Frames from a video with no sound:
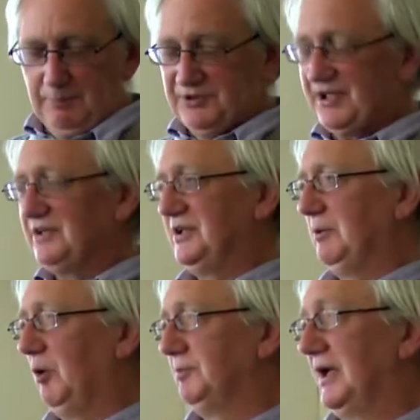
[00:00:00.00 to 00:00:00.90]
precisely
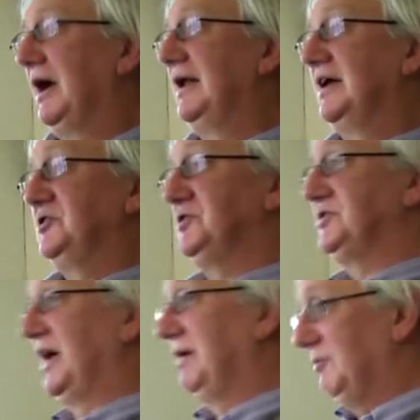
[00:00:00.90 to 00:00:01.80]
what... And I should
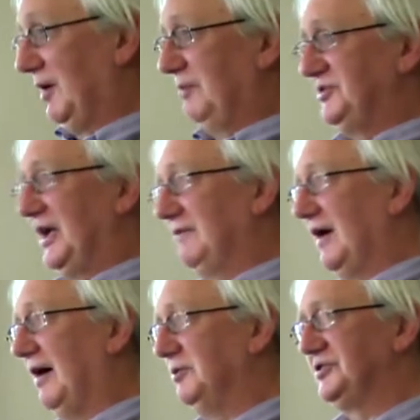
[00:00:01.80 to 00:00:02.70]
say, I was saying
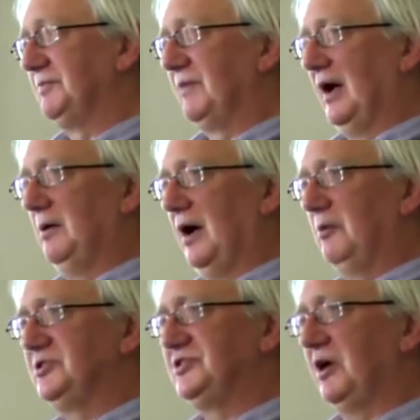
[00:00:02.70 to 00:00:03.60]
that I
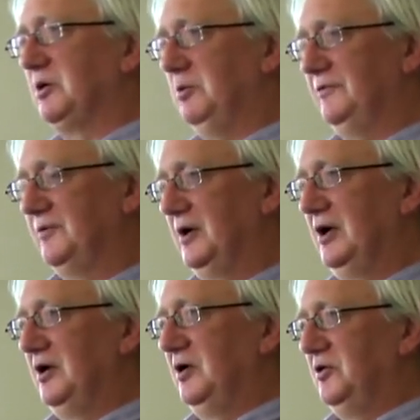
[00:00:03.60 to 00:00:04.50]
was stuck with
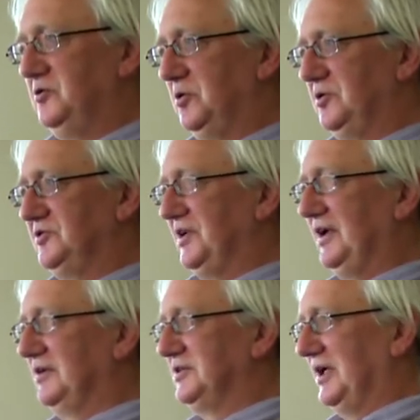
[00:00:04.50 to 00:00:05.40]
Julian's
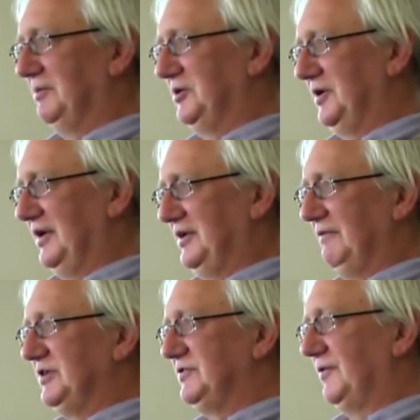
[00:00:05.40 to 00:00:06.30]
legal team and
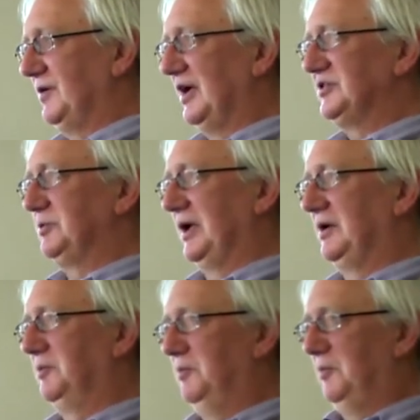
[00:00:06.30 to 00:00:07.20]
others for the last week
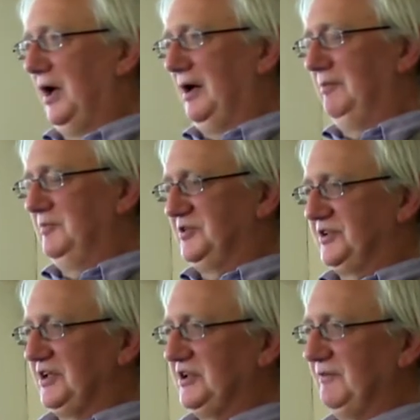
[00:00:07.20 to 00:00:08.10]

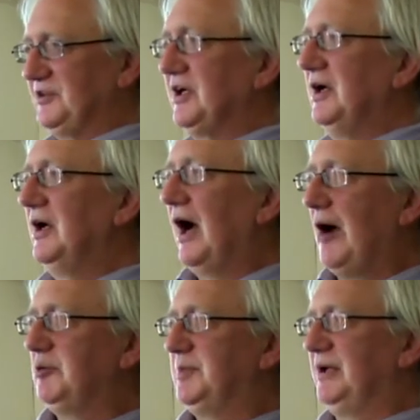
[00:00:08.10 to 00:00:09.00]
discussing this.
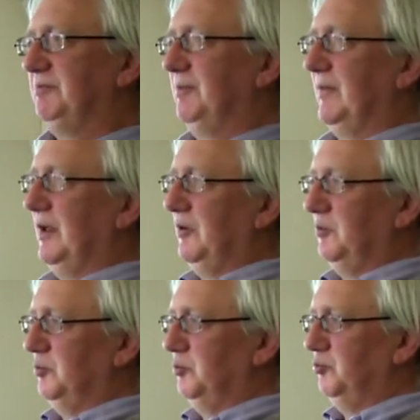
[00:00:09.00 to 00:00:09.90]
I would be
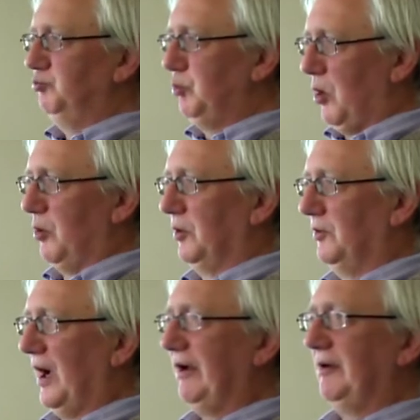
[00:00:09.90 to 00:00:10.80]

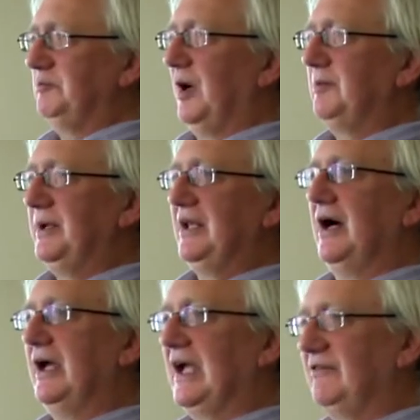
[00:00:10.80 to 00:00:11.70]
wrong, I'd be
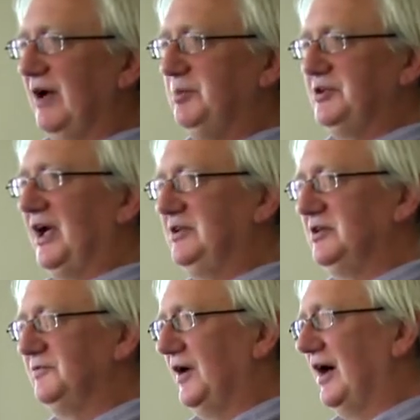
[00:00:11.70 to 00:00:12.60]
lying if I
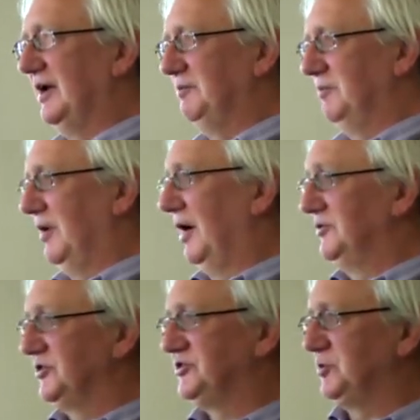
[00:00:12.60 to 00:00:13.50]
pretended that I
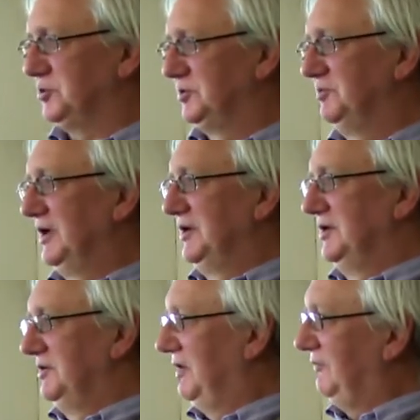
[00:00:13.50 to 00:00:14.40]
understood
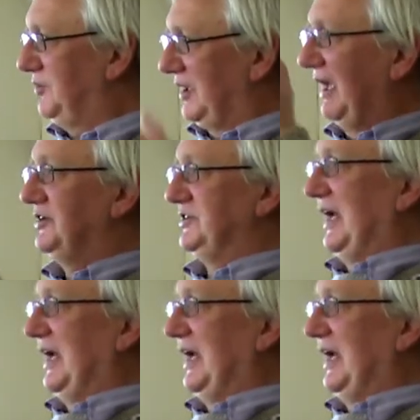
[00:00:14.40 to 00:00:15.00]
every case